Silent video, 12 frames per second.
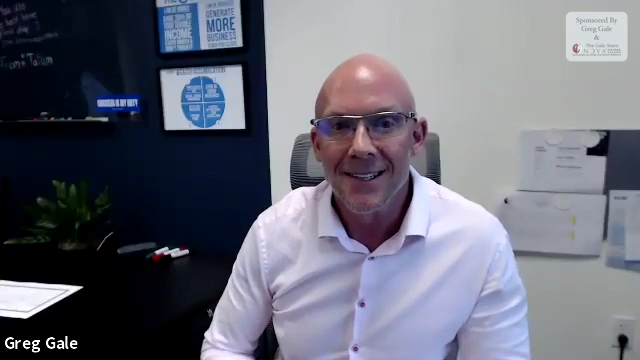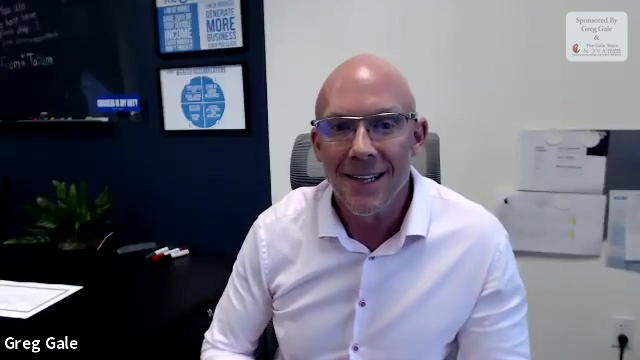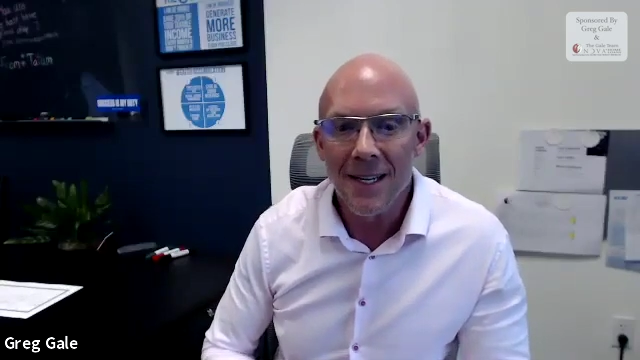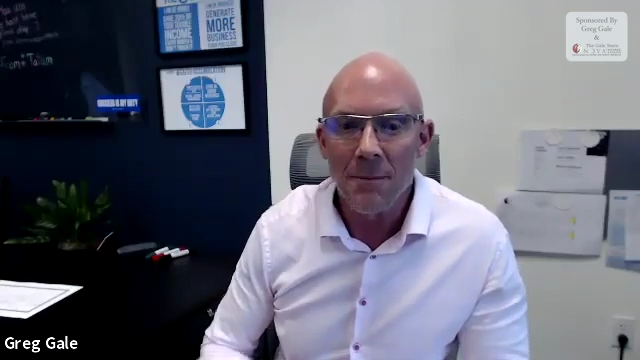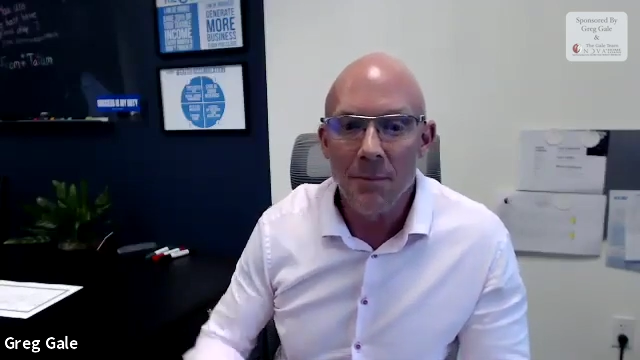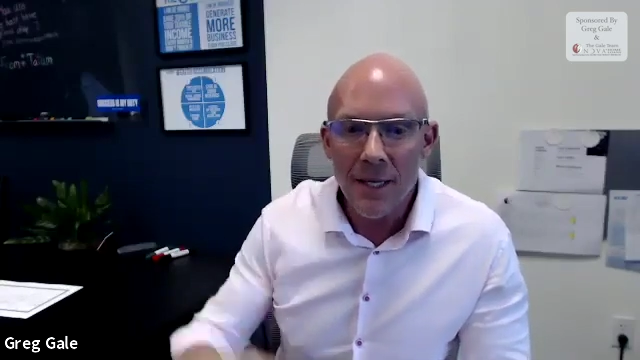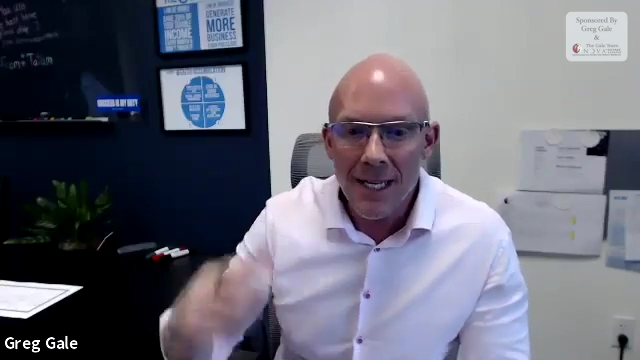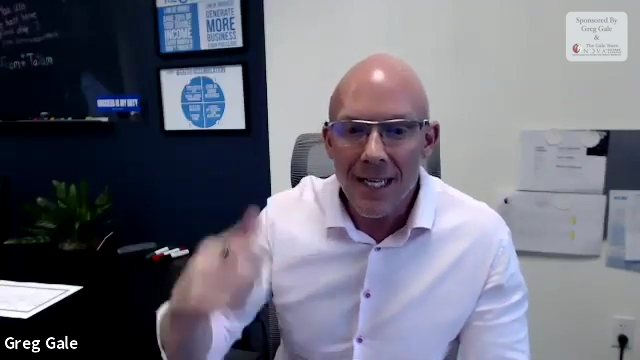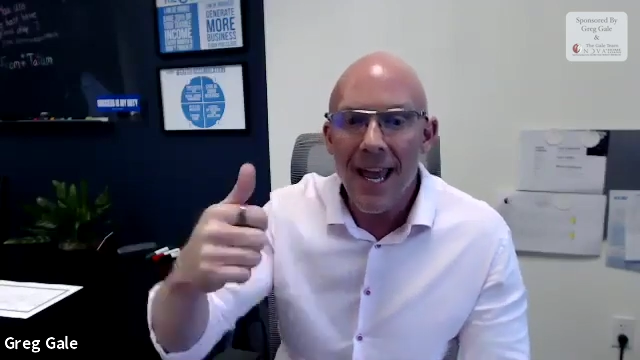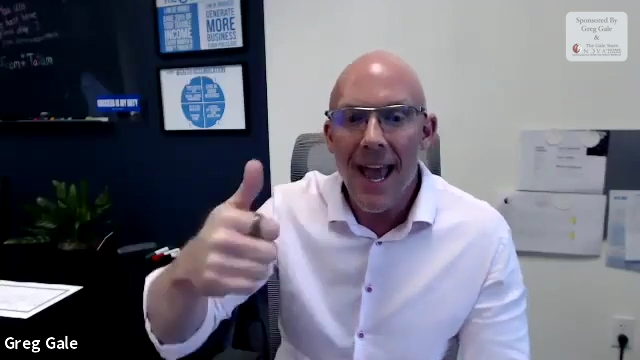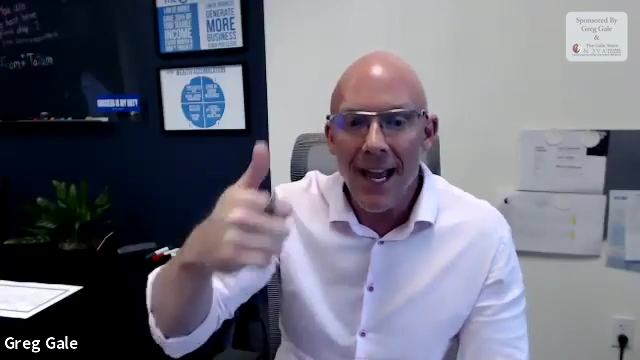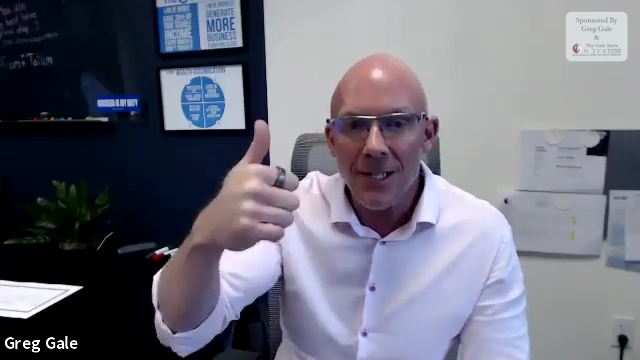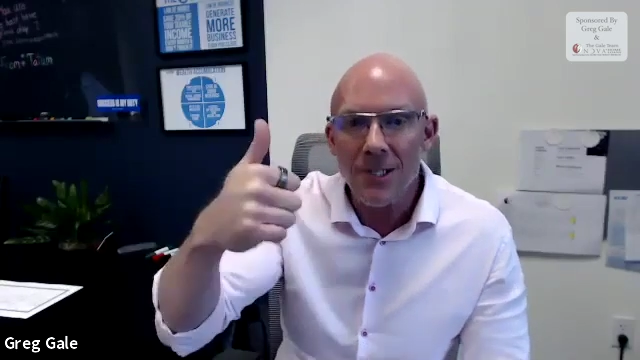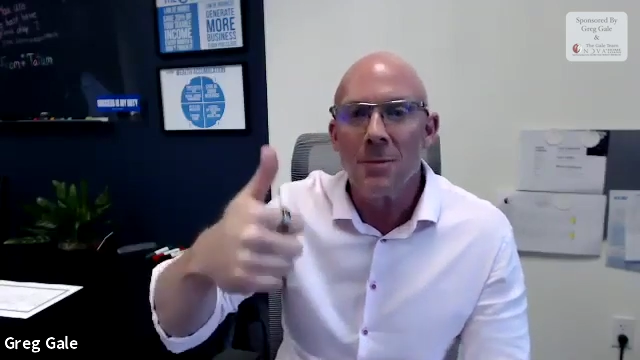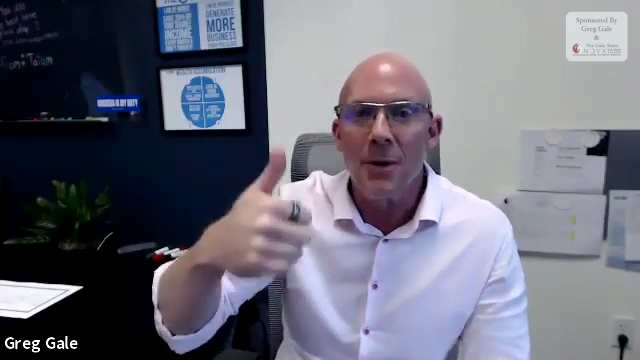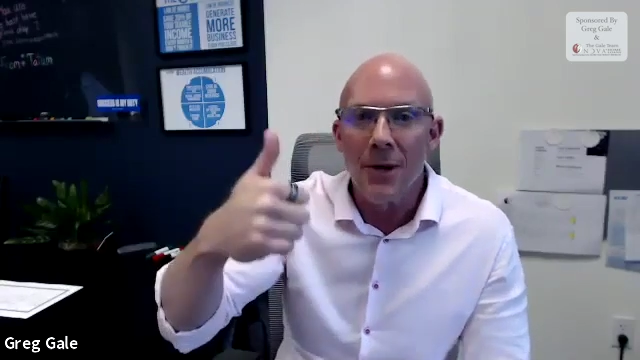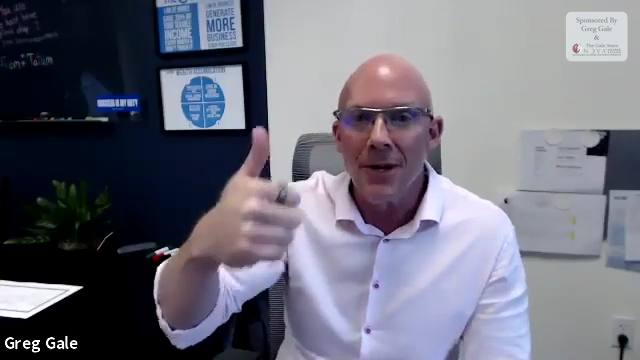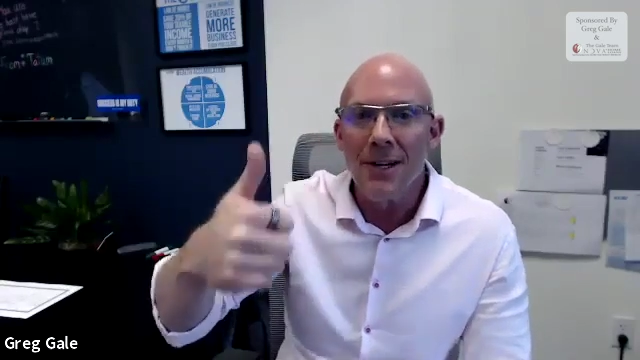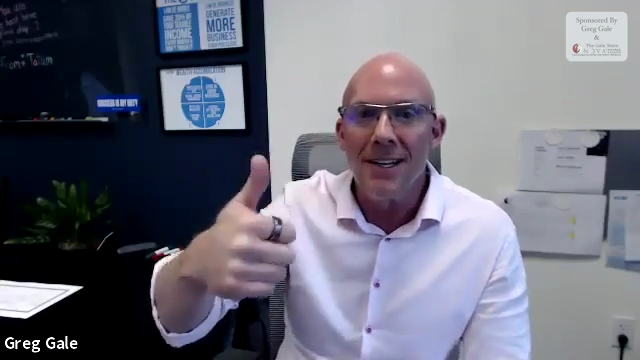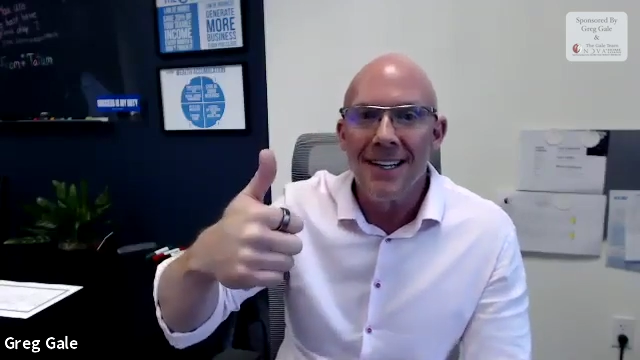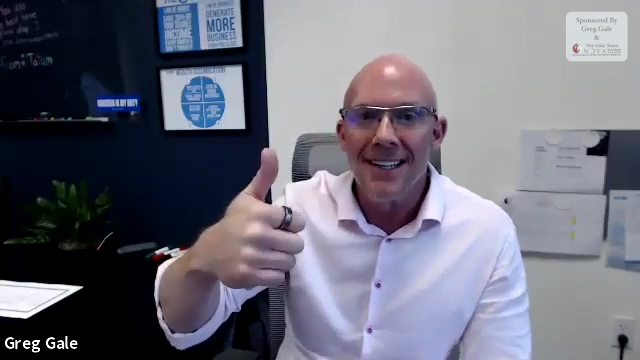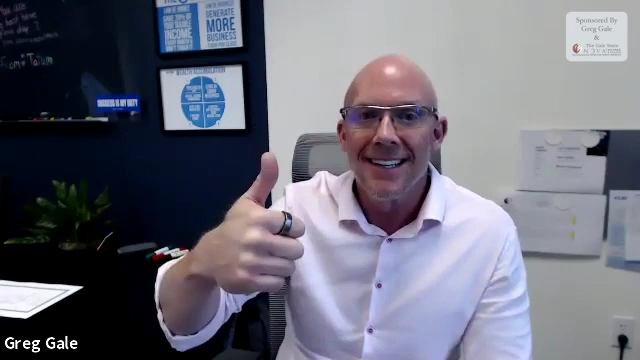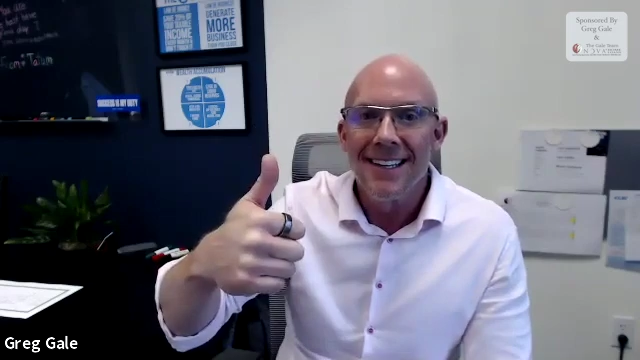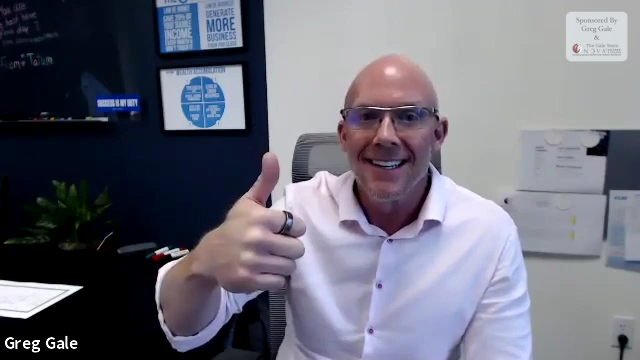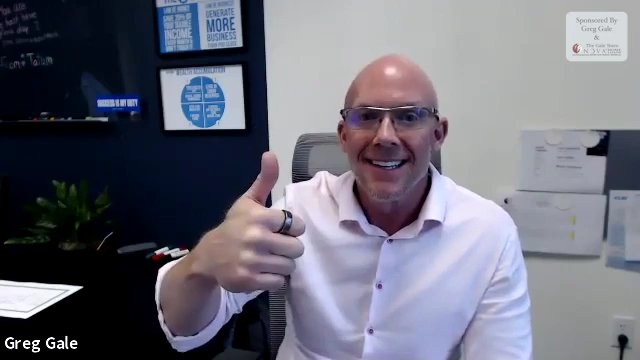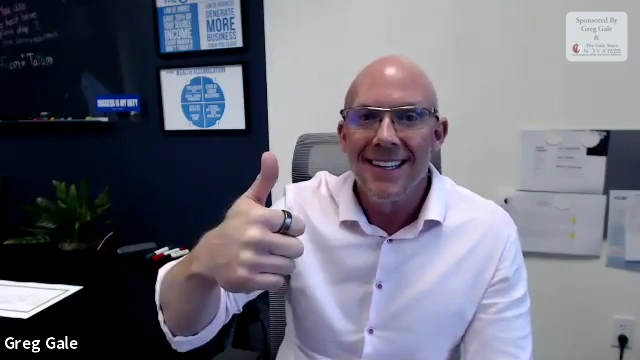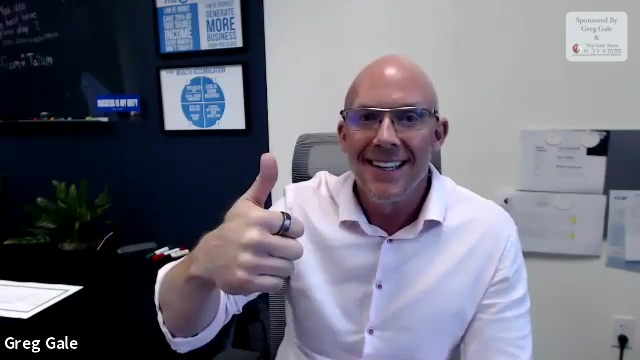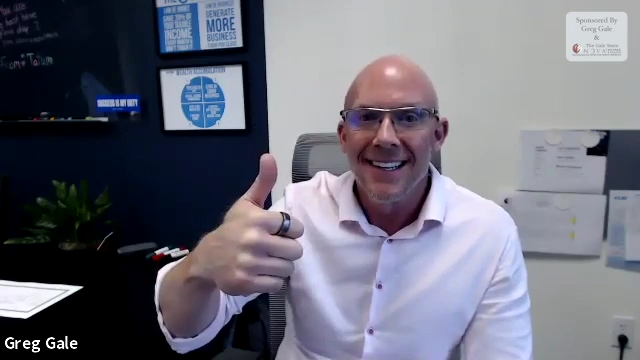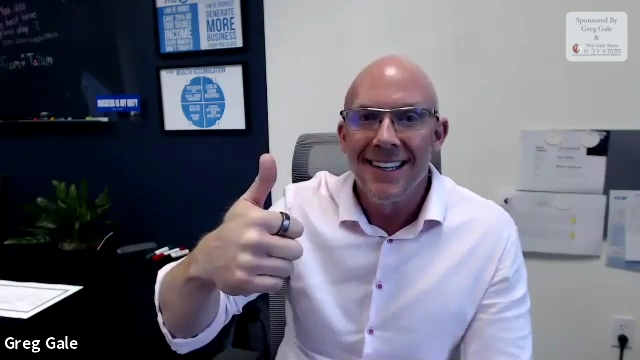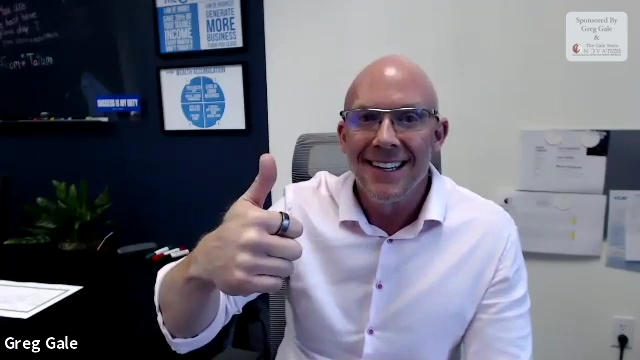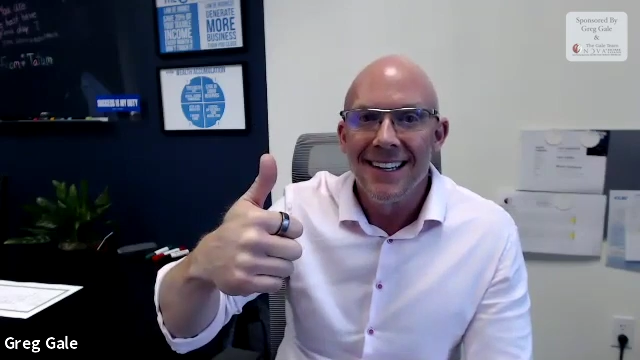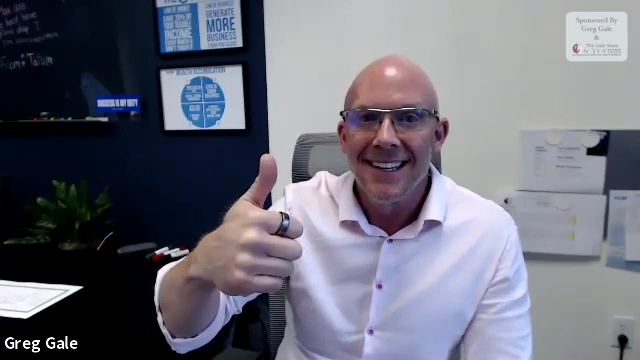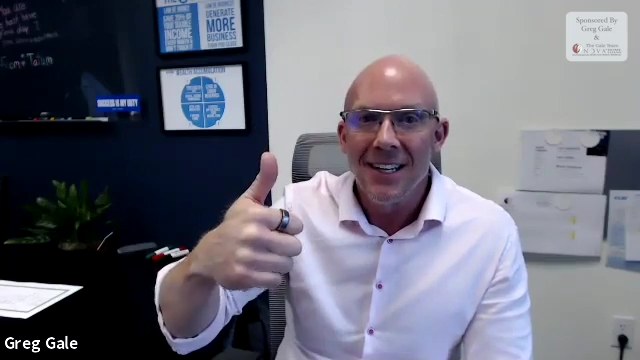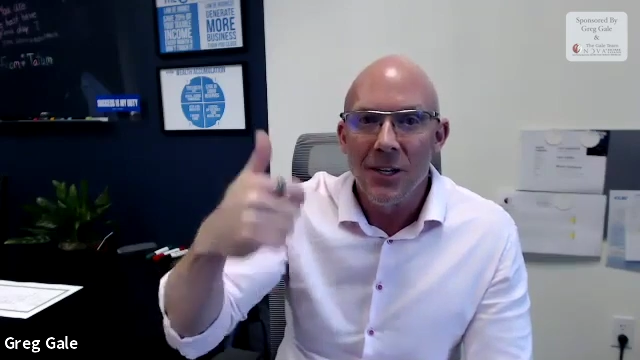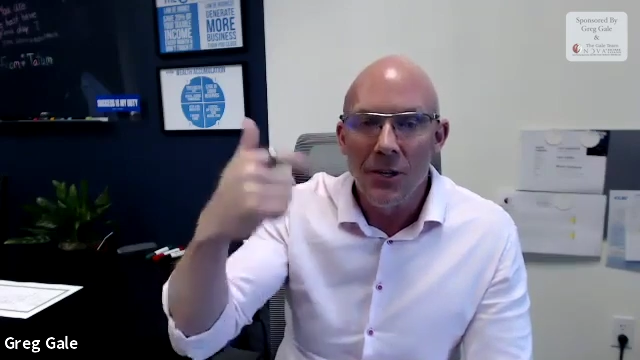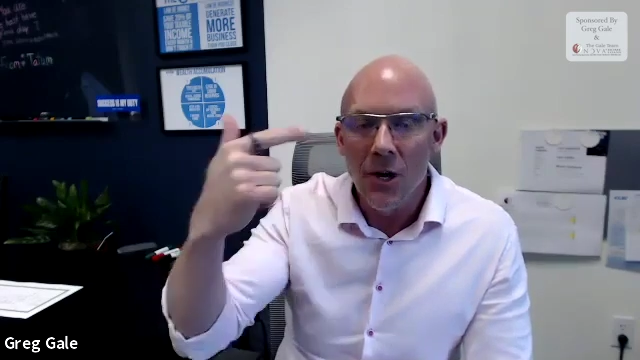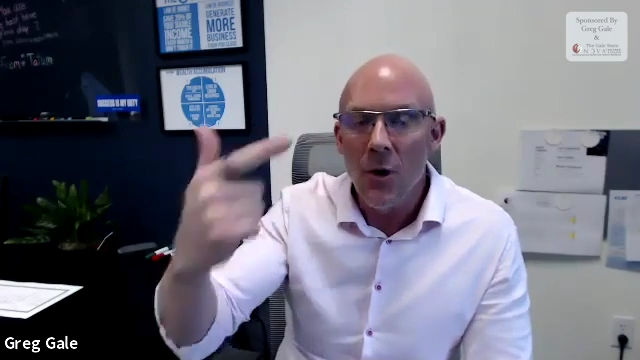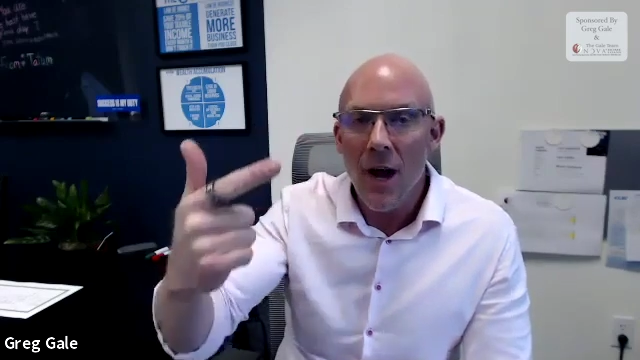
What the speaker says: Like, be an expert, go